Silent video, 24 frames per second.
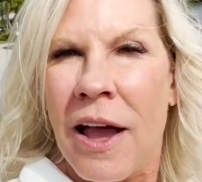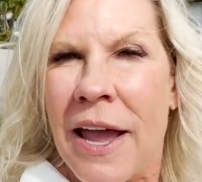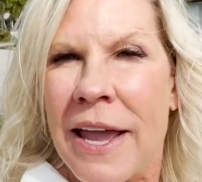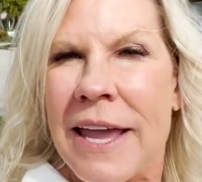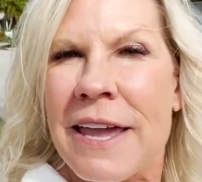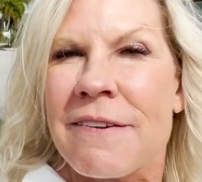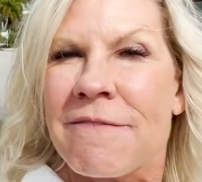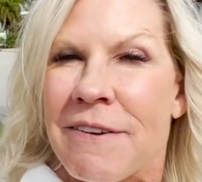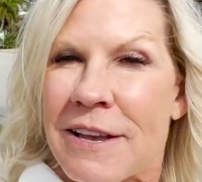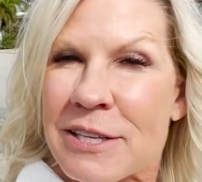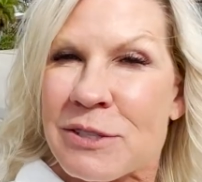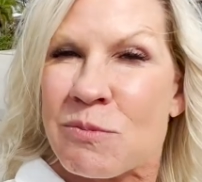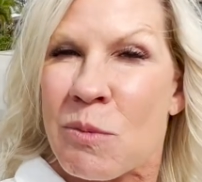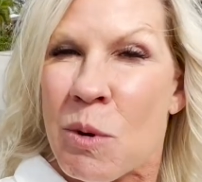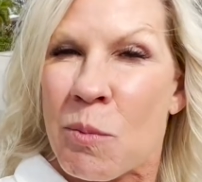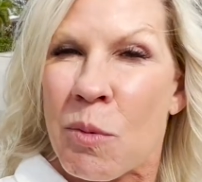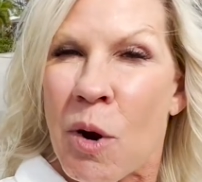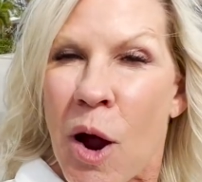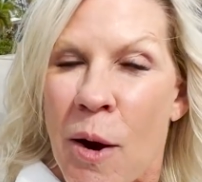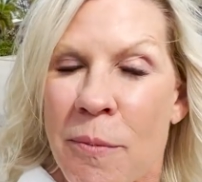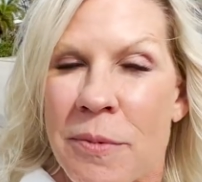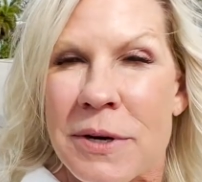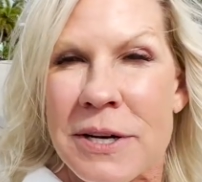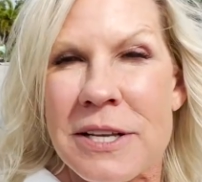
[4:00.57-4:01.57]
investment
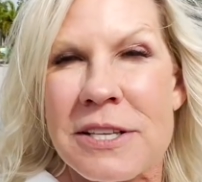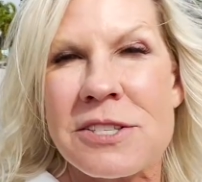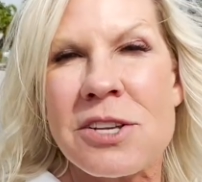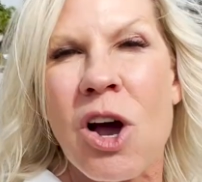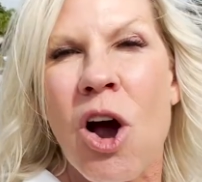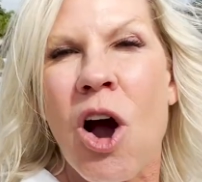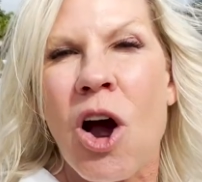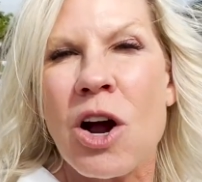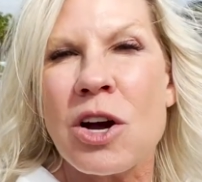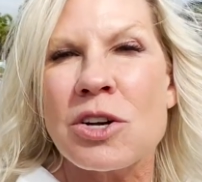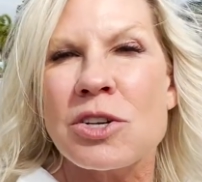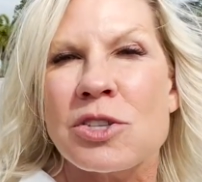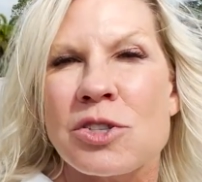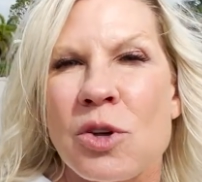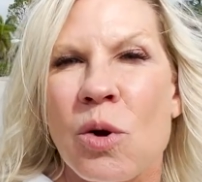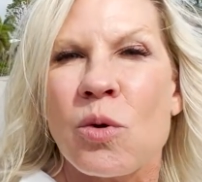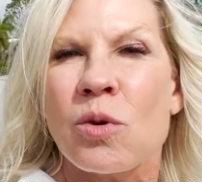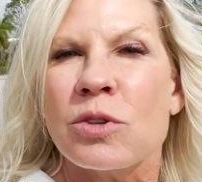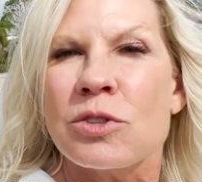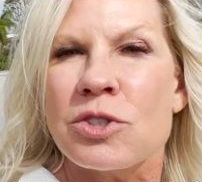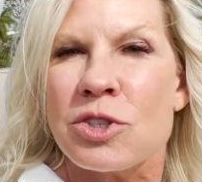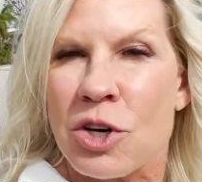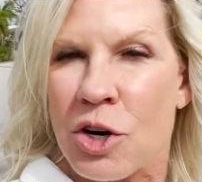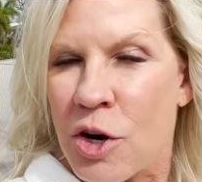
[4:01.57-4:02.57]
properties are
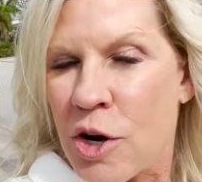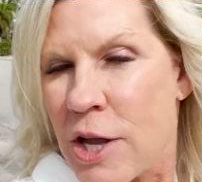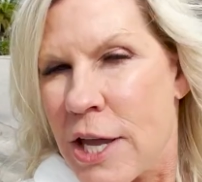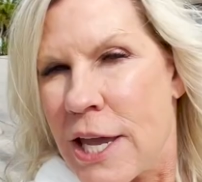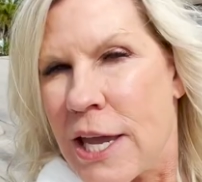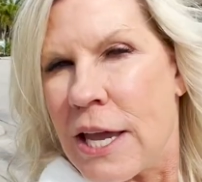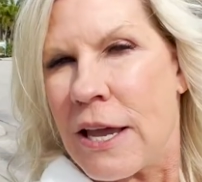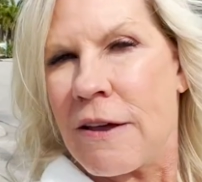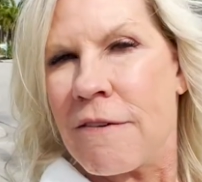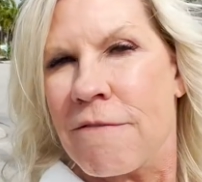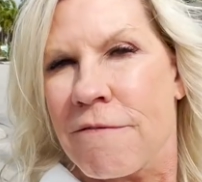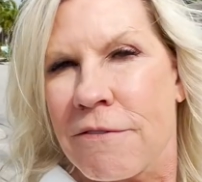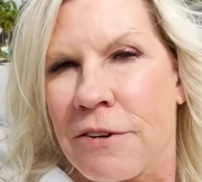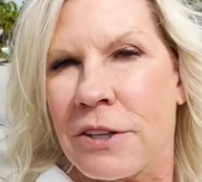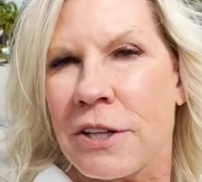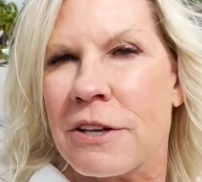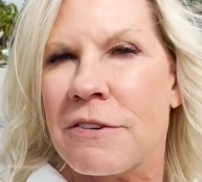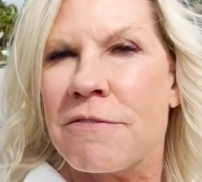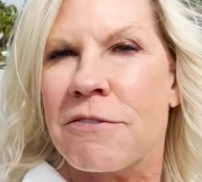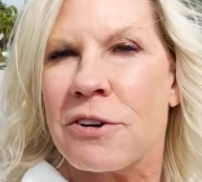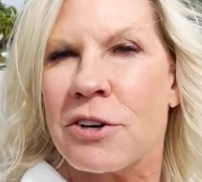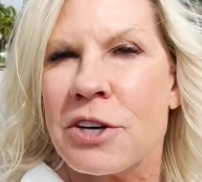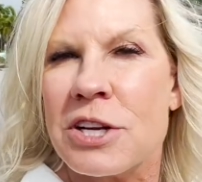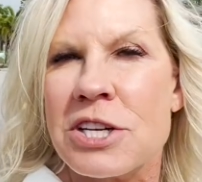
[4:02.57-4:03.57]
sold turnkey, fully
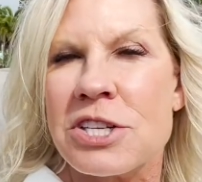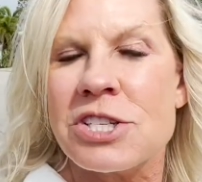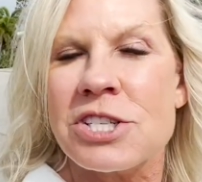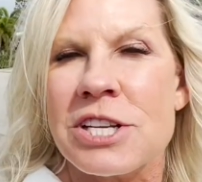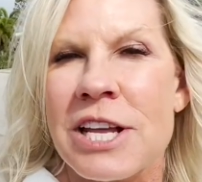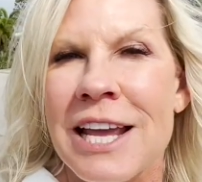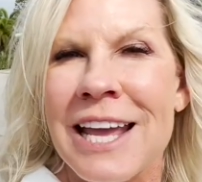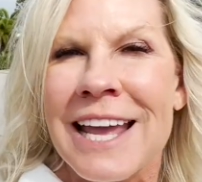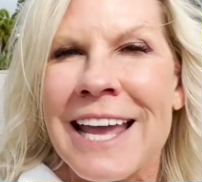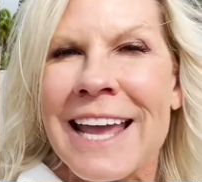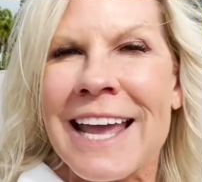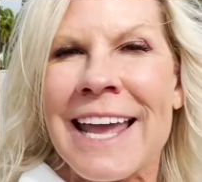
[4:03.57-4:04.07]
furnished.